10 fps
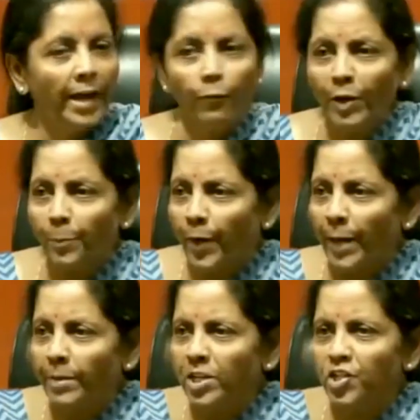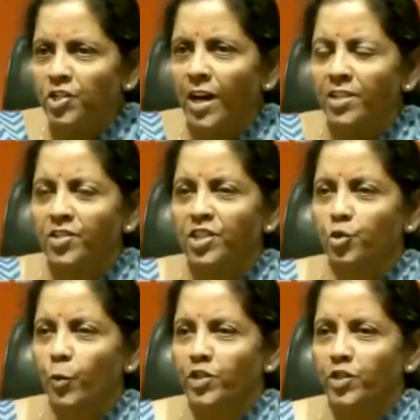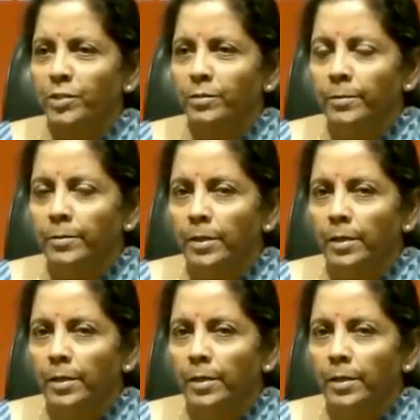And when Prime Minister asked this question